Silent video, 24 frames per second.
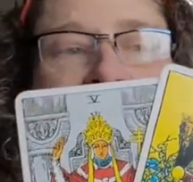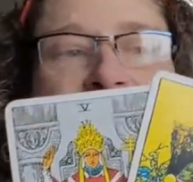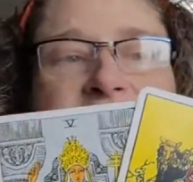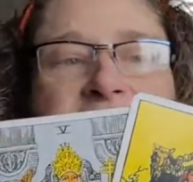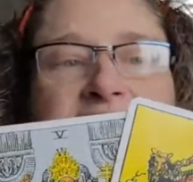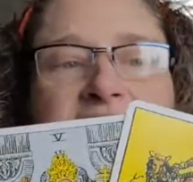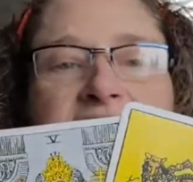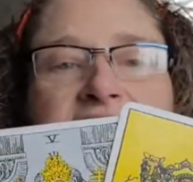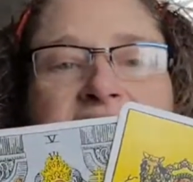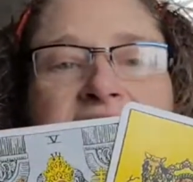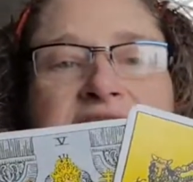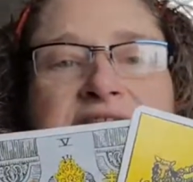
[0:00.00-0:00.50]

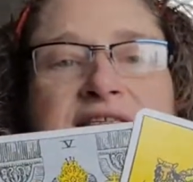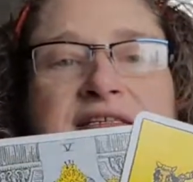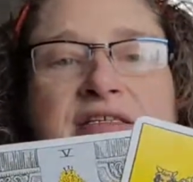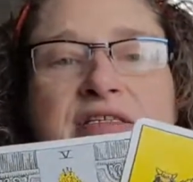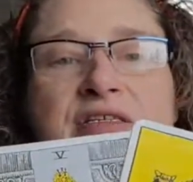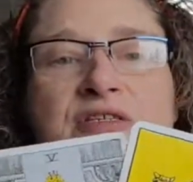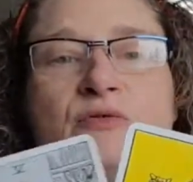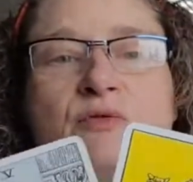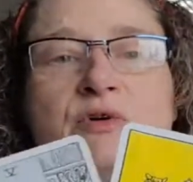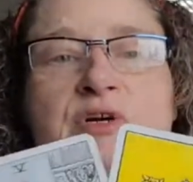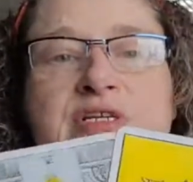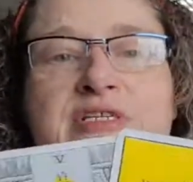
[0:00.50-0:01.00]
as Ace of
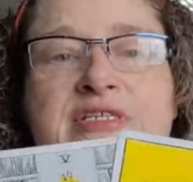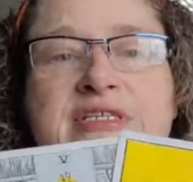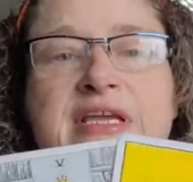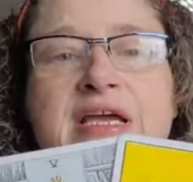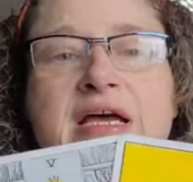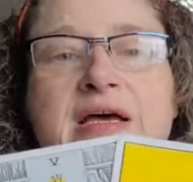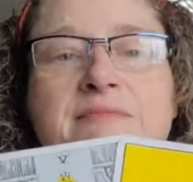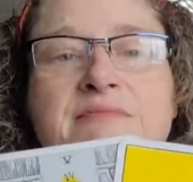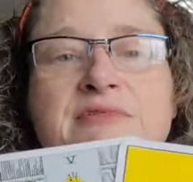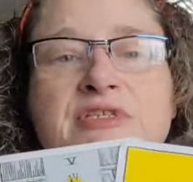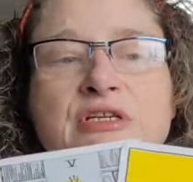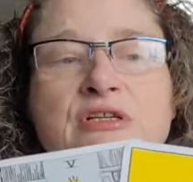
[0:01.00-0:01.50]
Swords
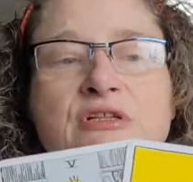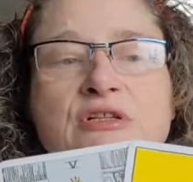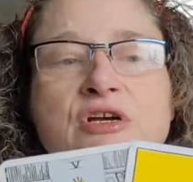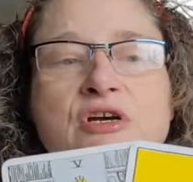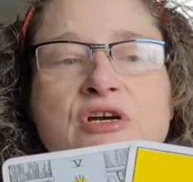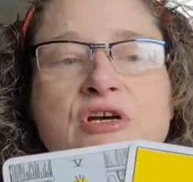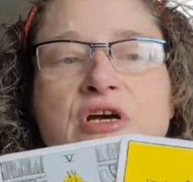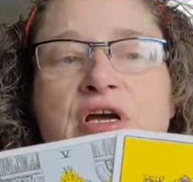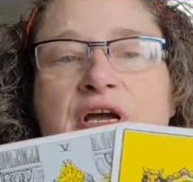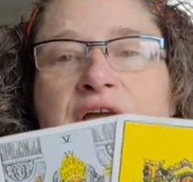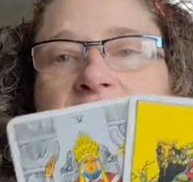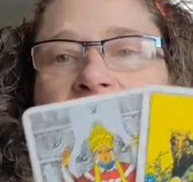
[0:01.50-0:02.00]
comes
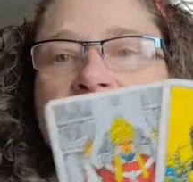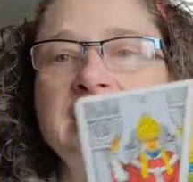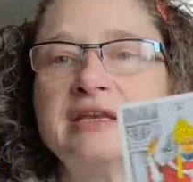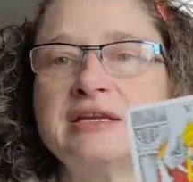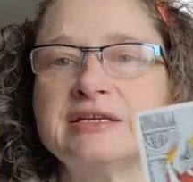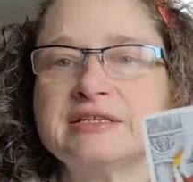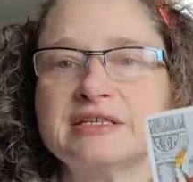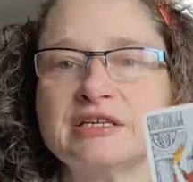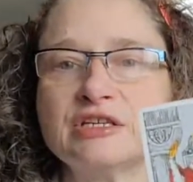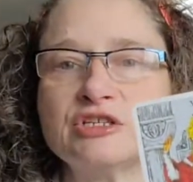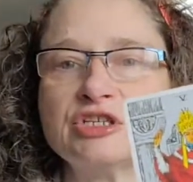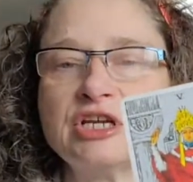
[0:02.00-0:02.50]
along, it
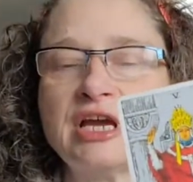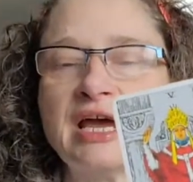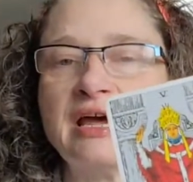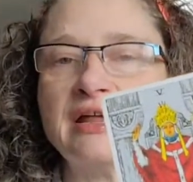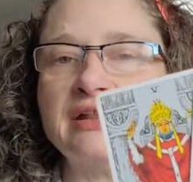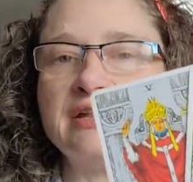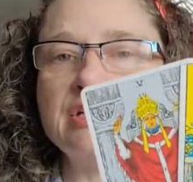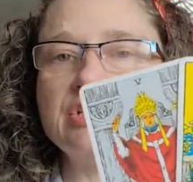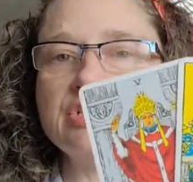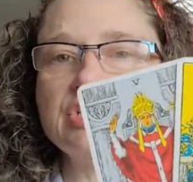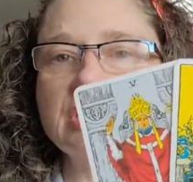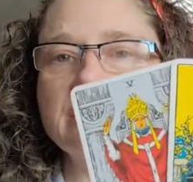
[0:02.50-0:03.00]
is a
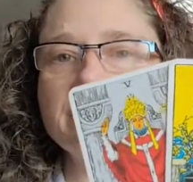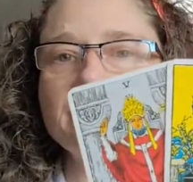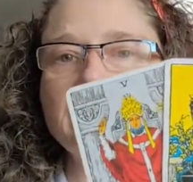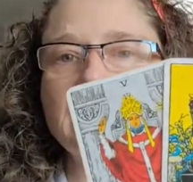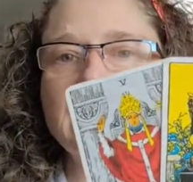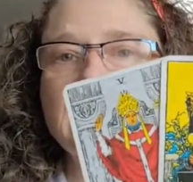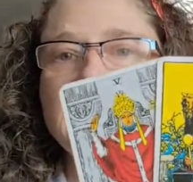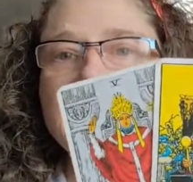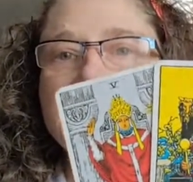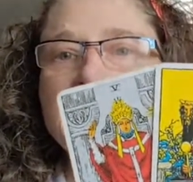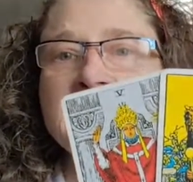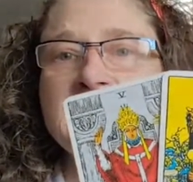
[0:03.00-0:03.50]
challenging
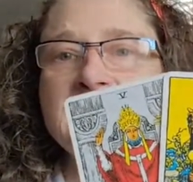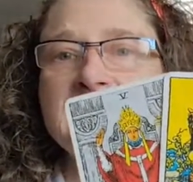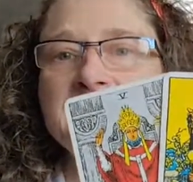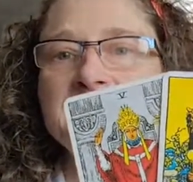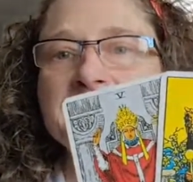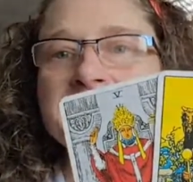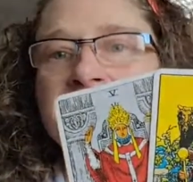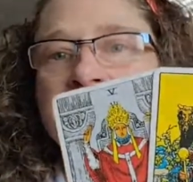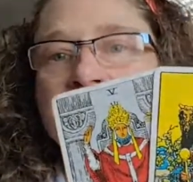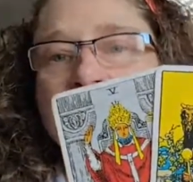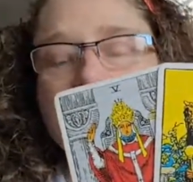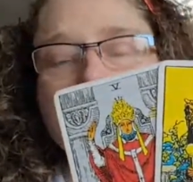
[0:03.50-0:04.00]

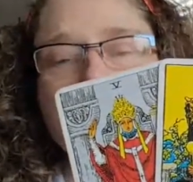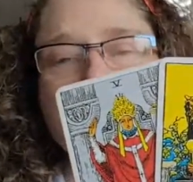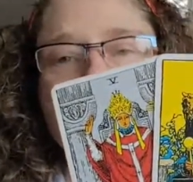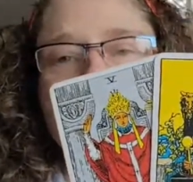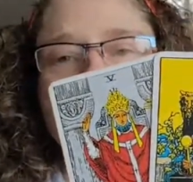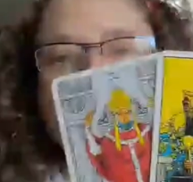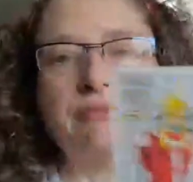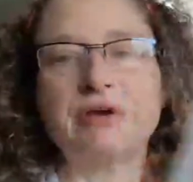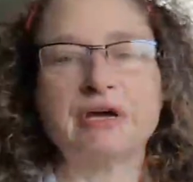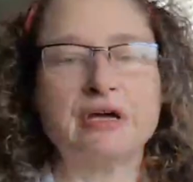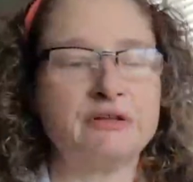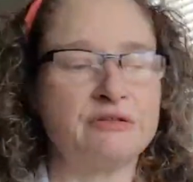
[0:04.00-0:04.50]
beginning,
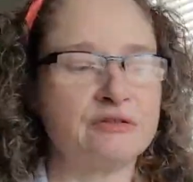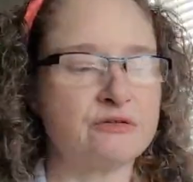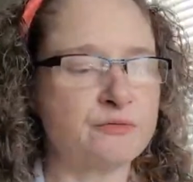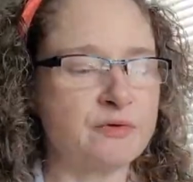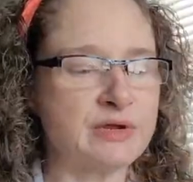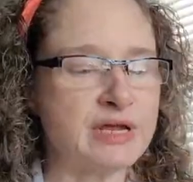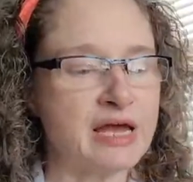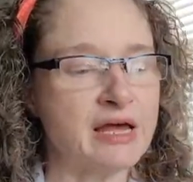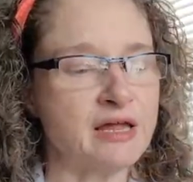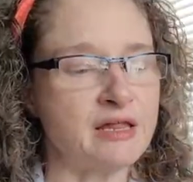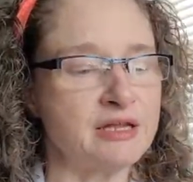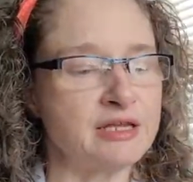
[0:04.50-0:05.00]
but the
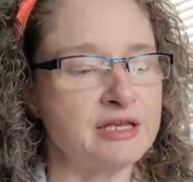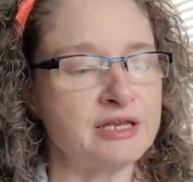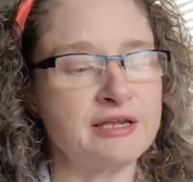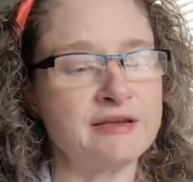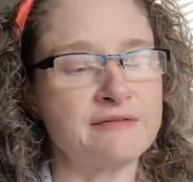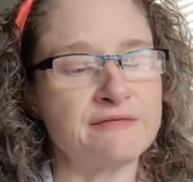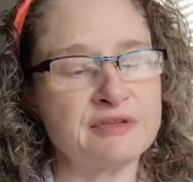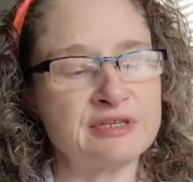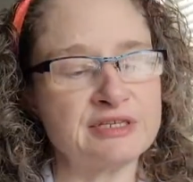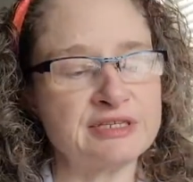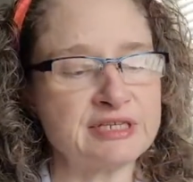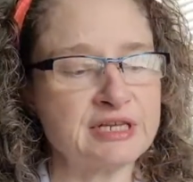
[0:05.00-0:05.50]
reality
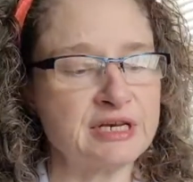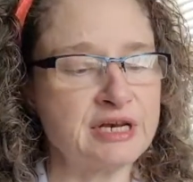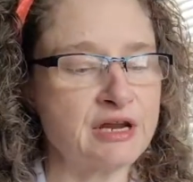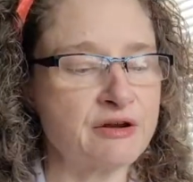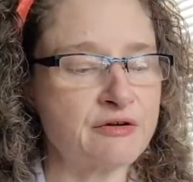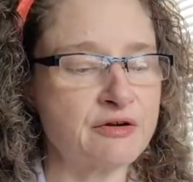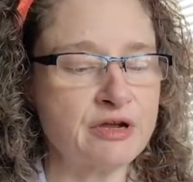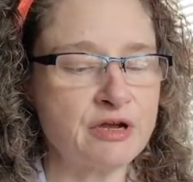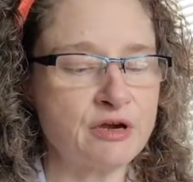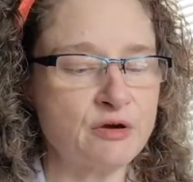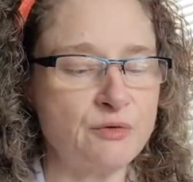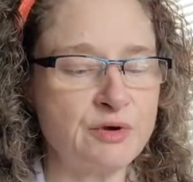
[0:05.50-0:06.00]
of the
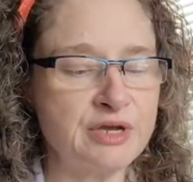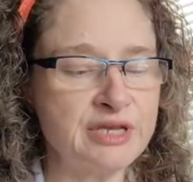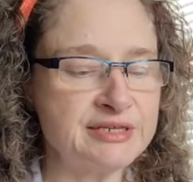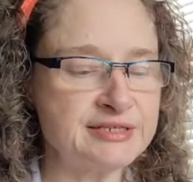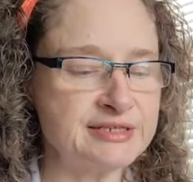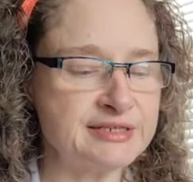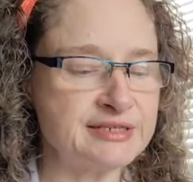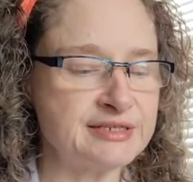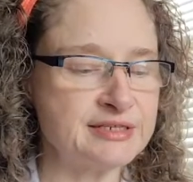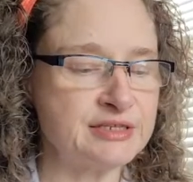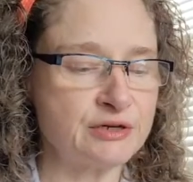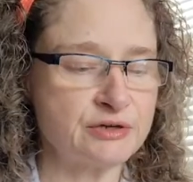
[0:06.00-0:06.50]
scenario
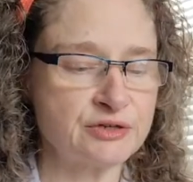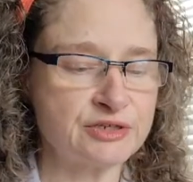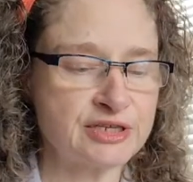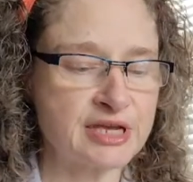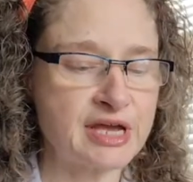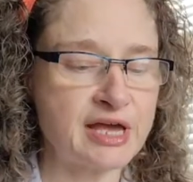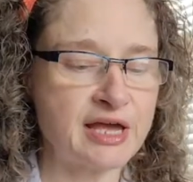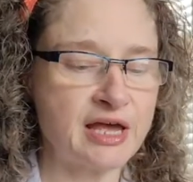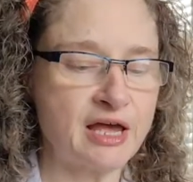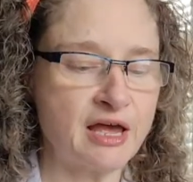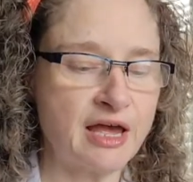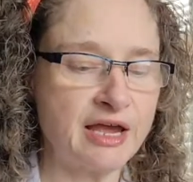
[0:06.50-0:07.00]
is there's a
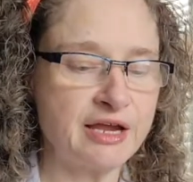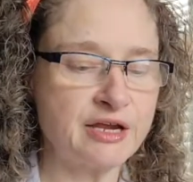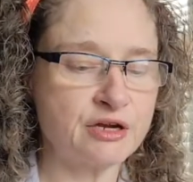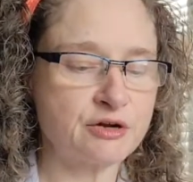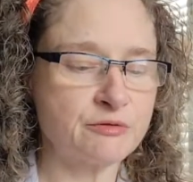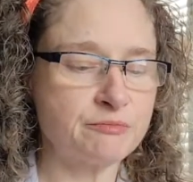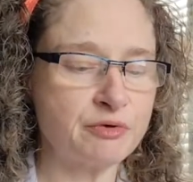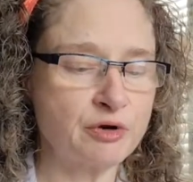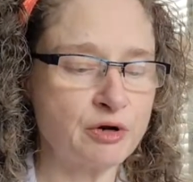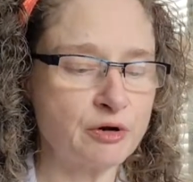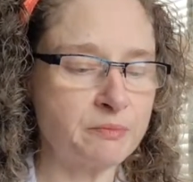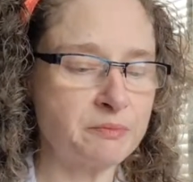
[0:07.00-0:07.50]
higher
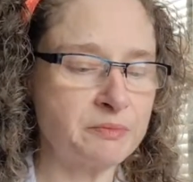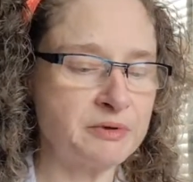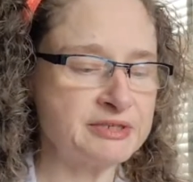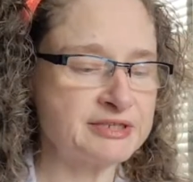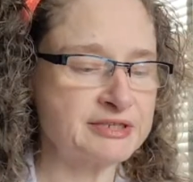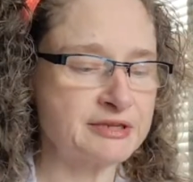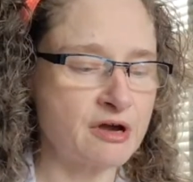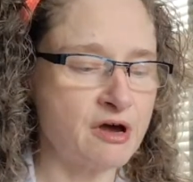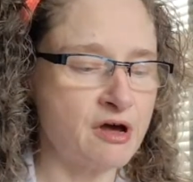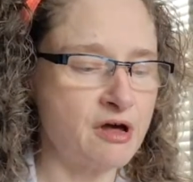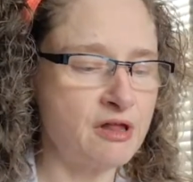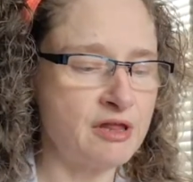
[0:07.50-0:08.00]
purpose
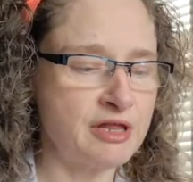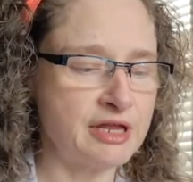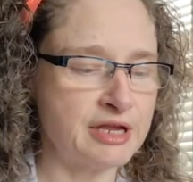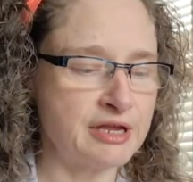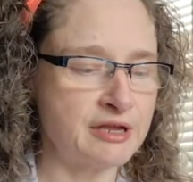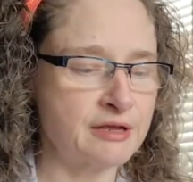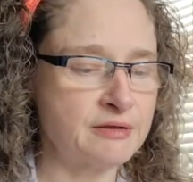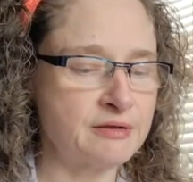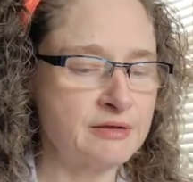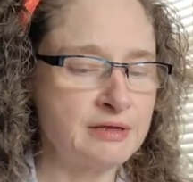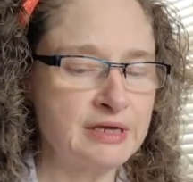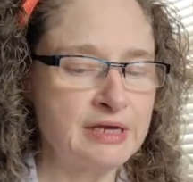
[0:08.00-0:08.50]
calling.